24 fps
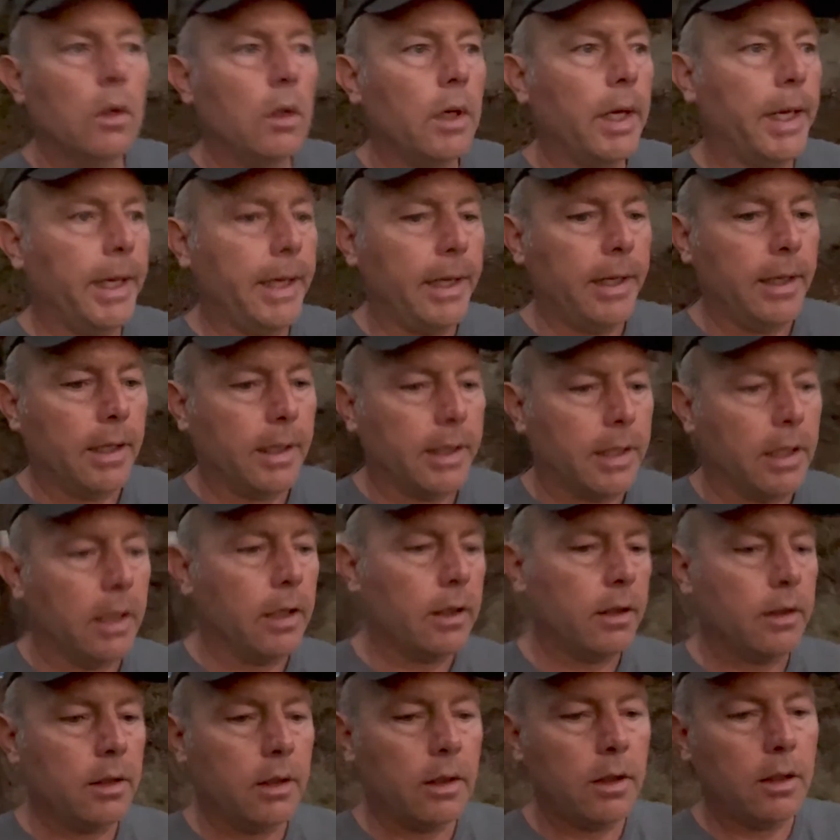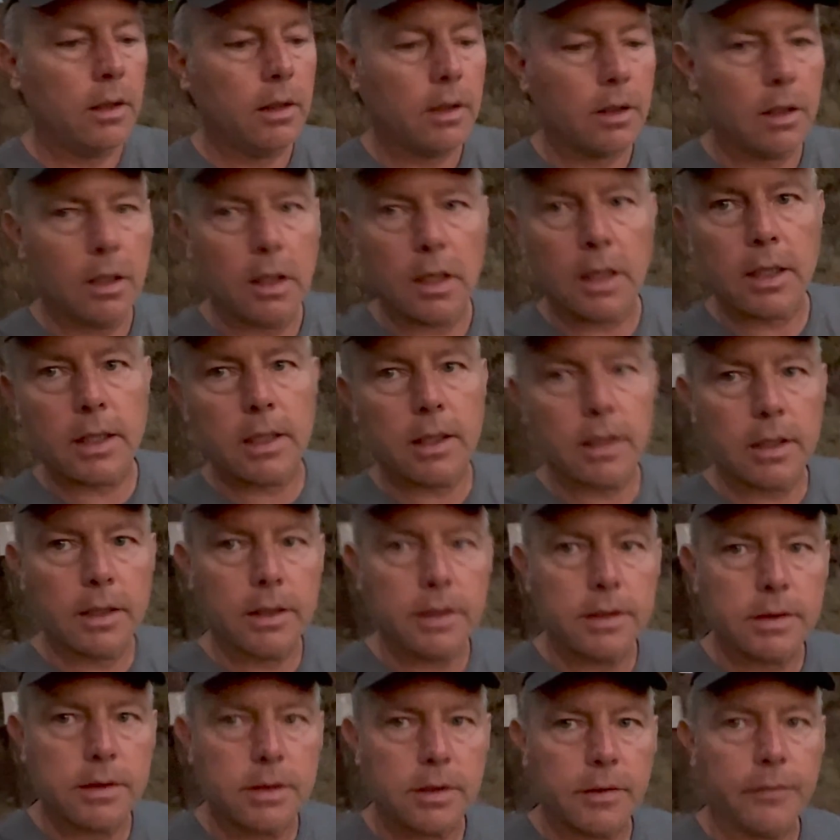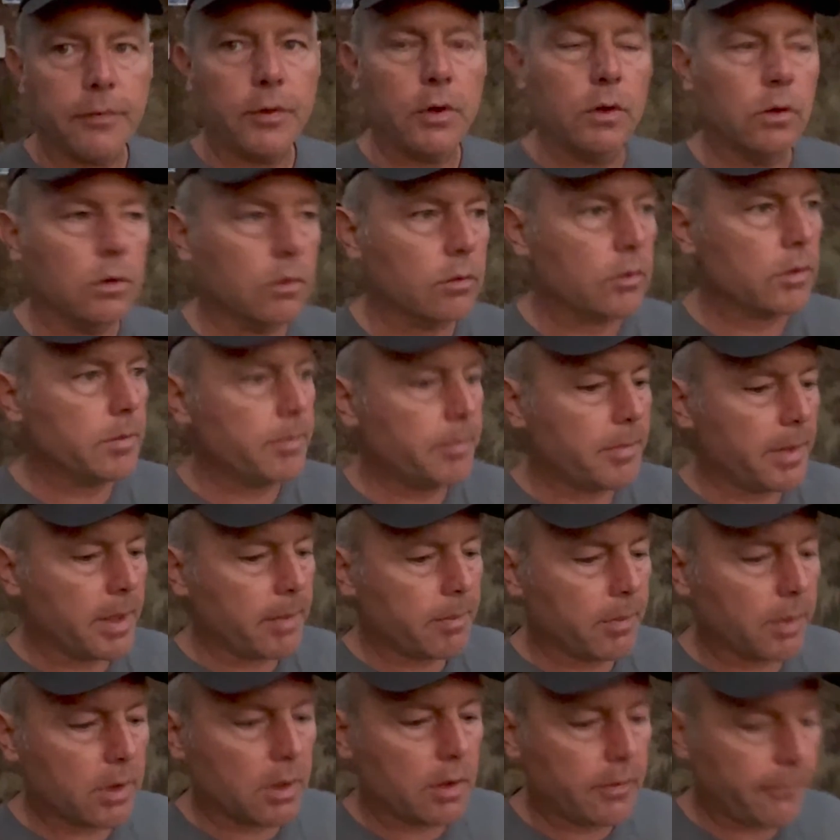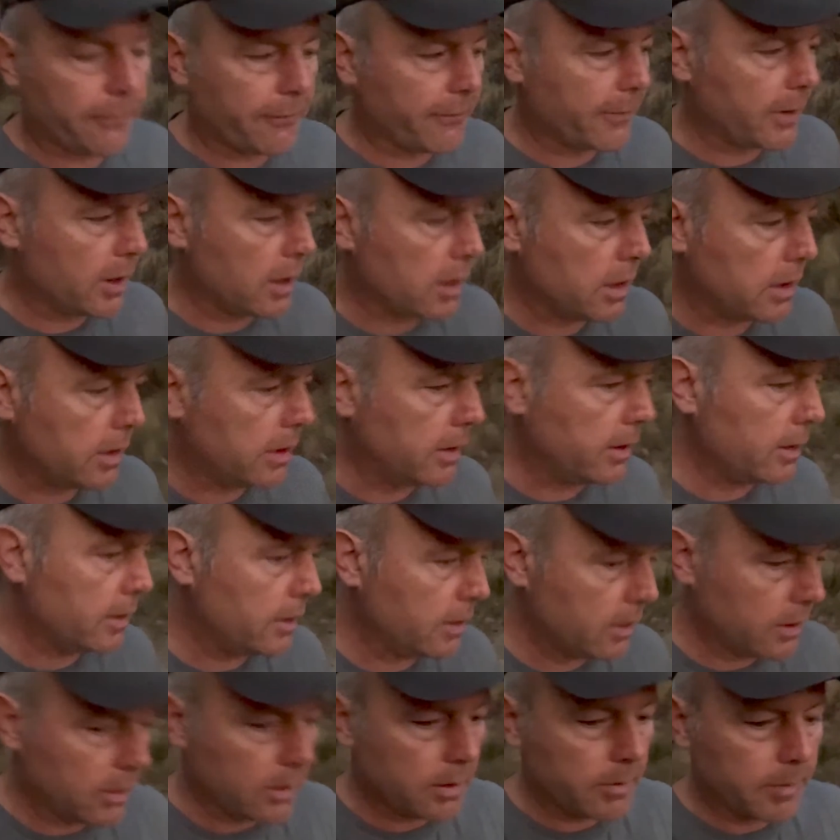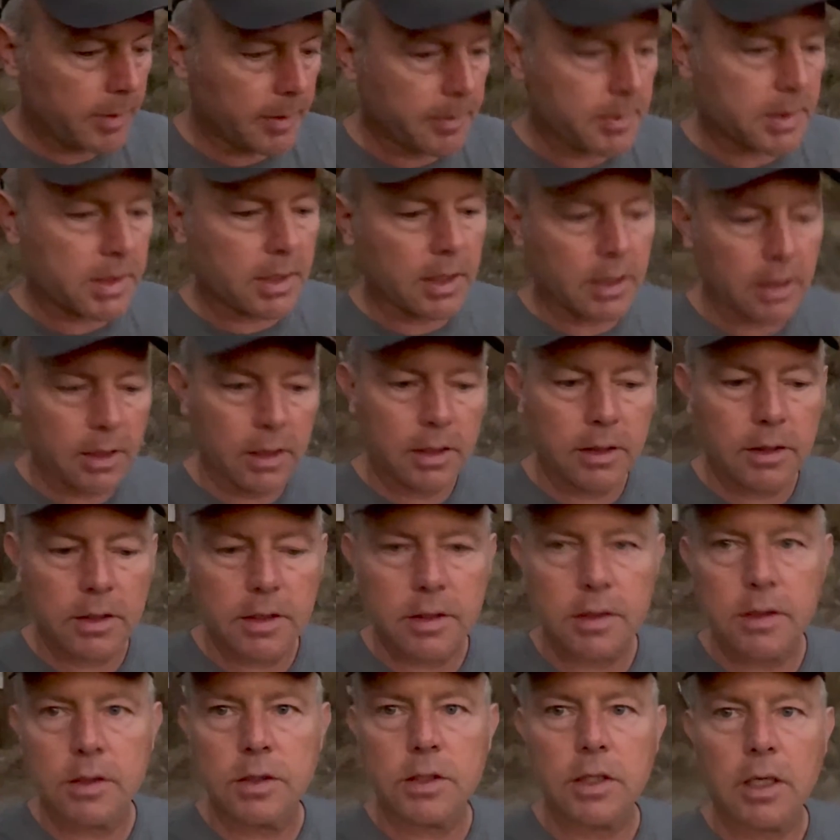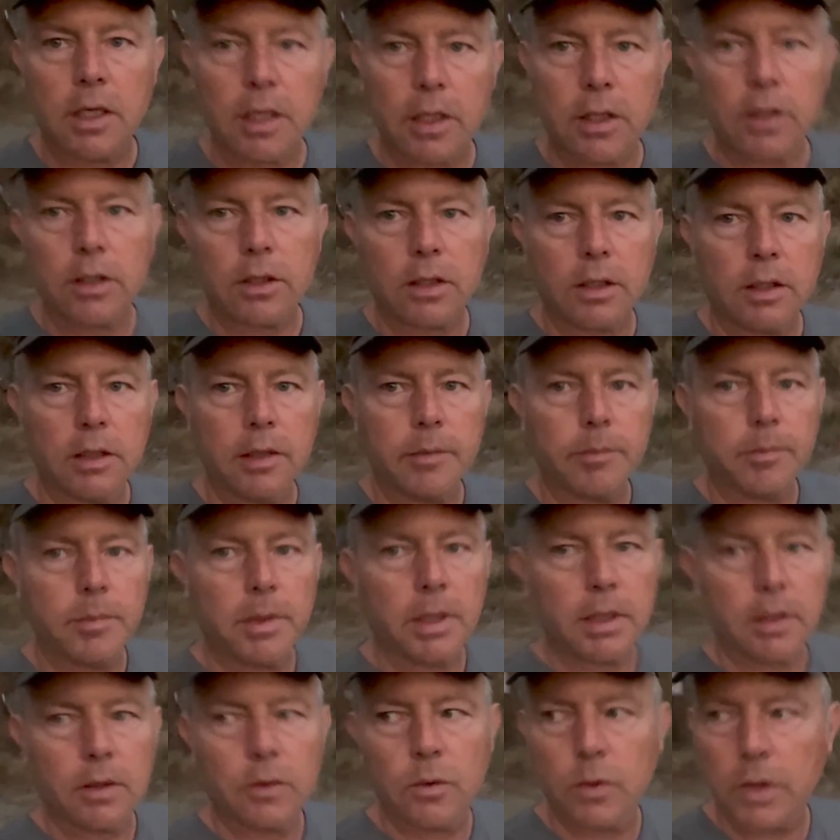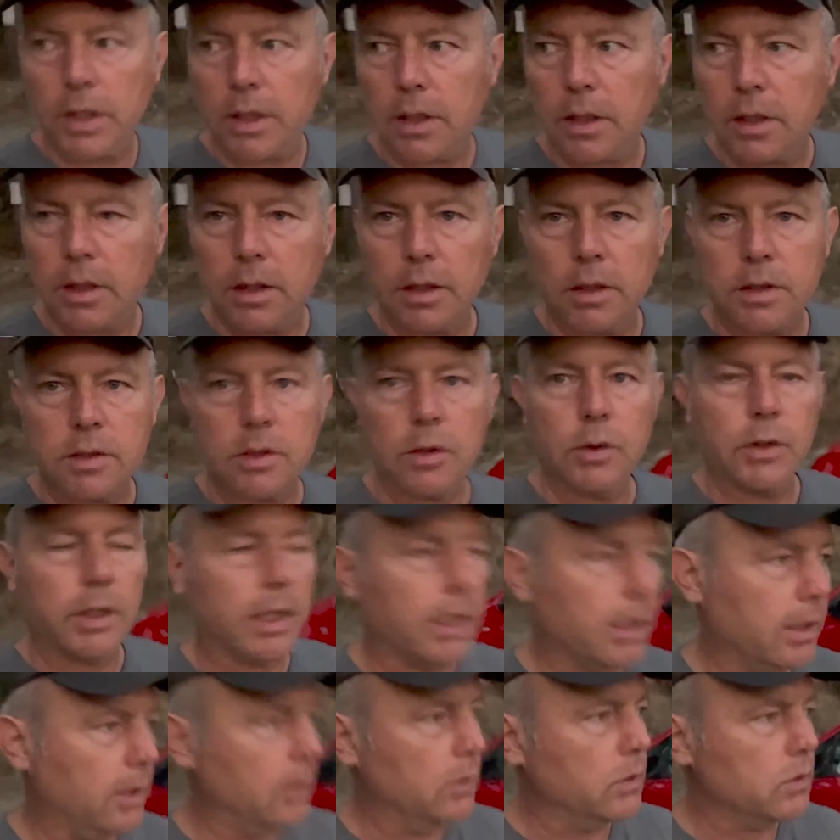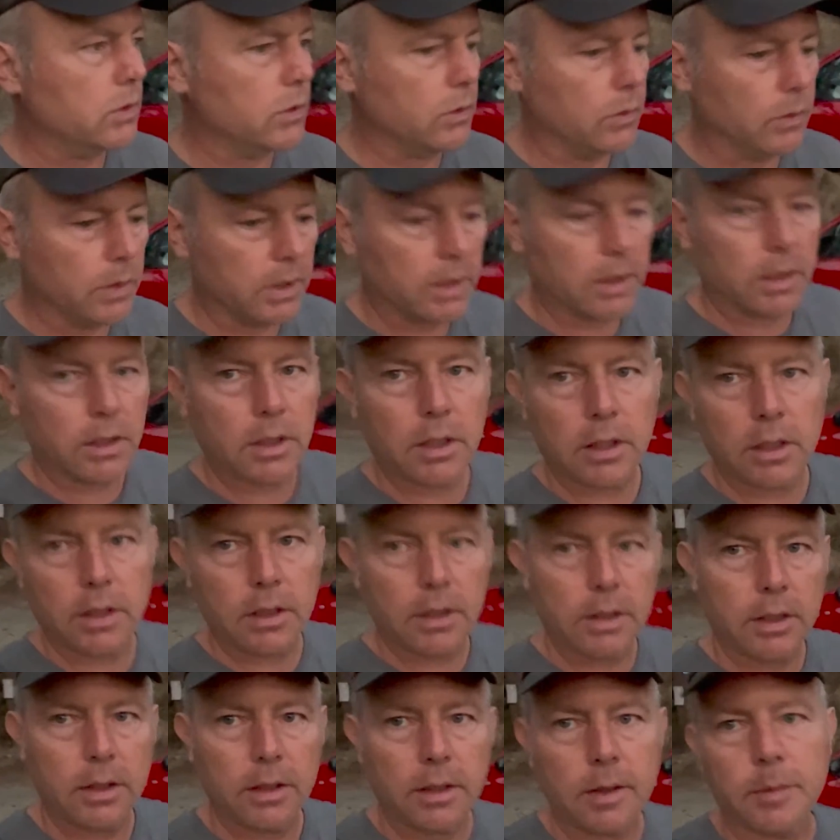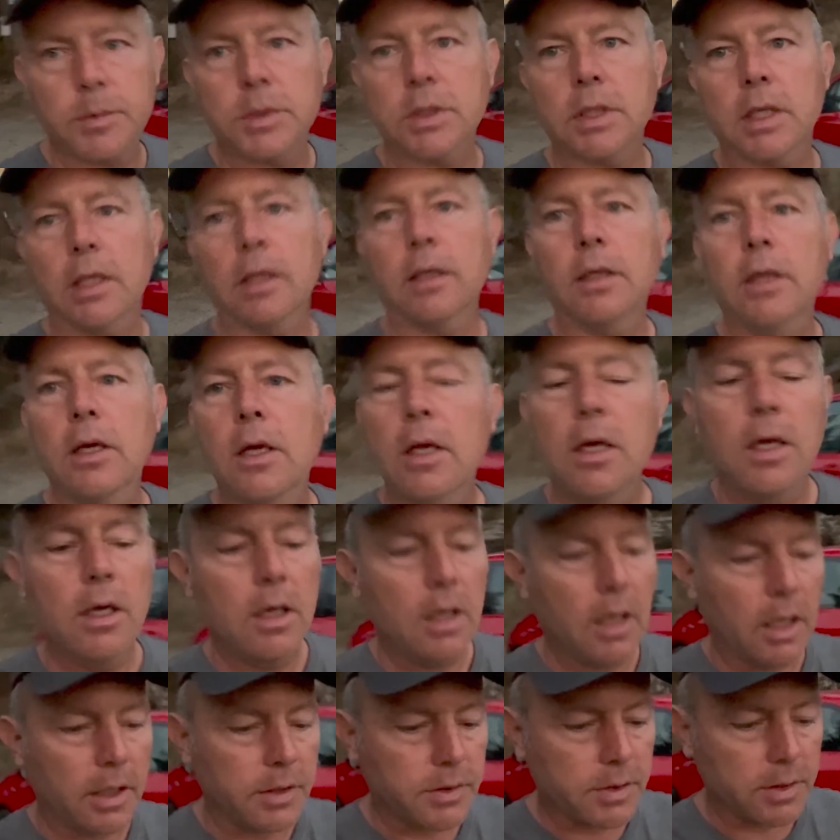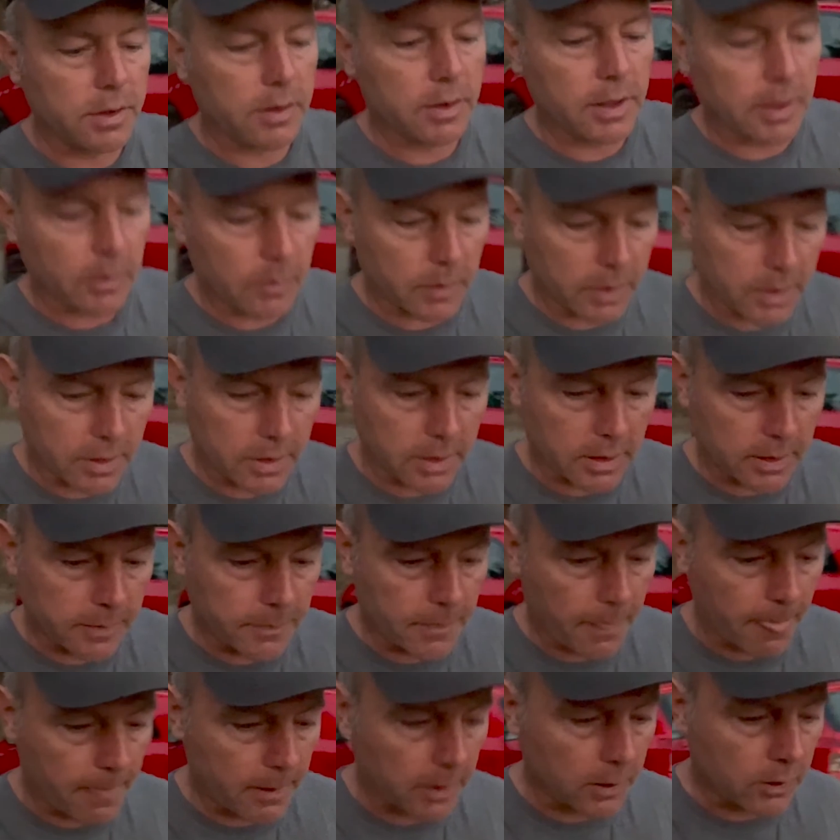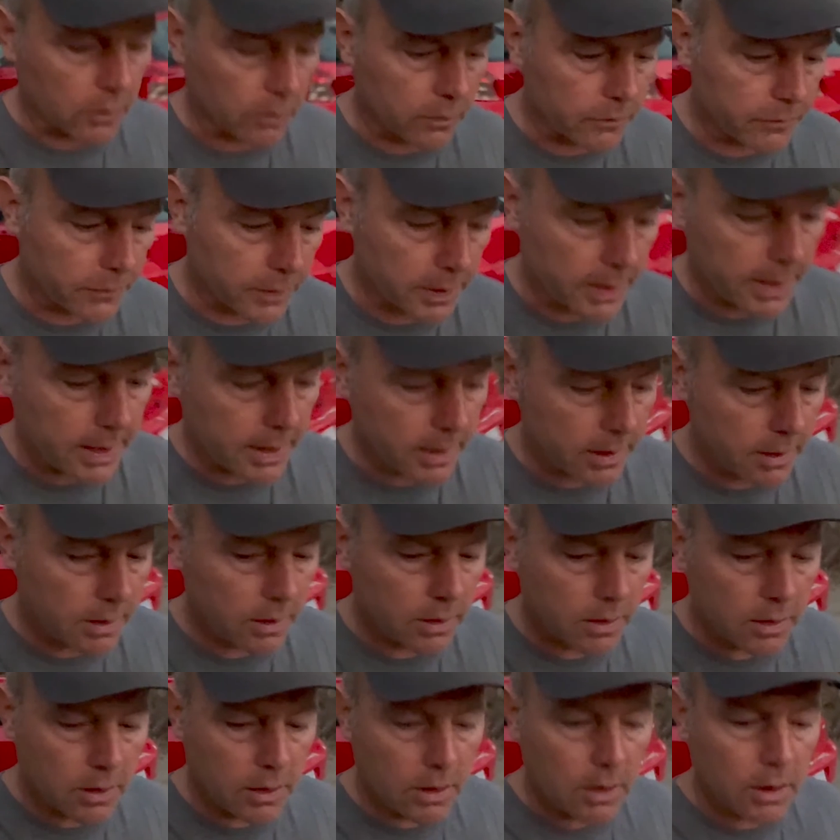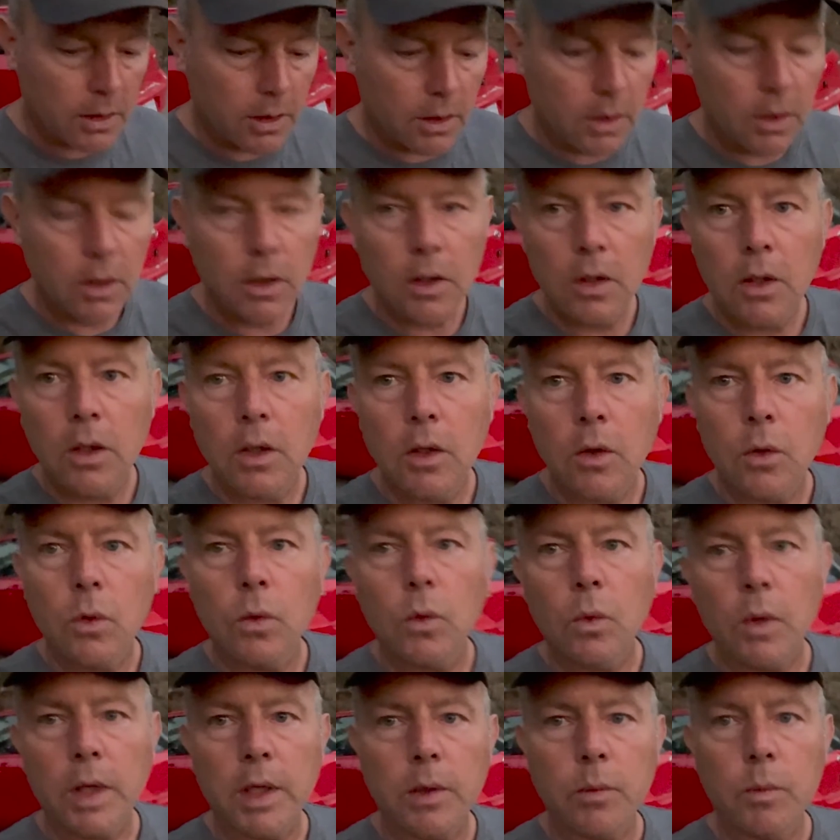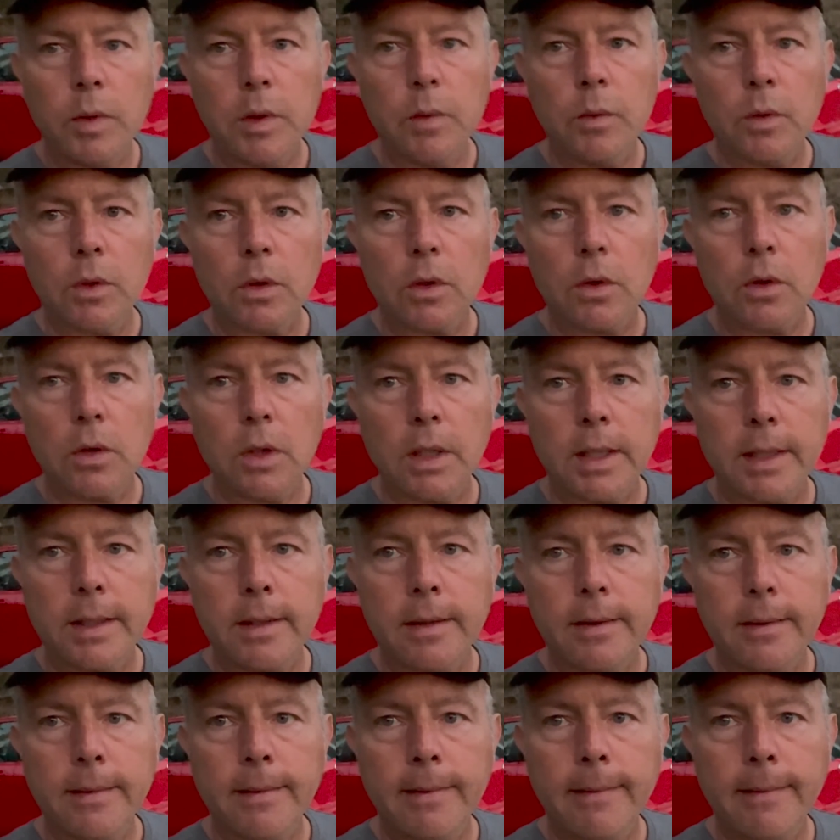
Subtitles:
Hey again, guys, if you'll remember from, I'm singing this entire clip, by the way, so get used to it. I'm just kidding. I used to do that with a girlfriend I had when we were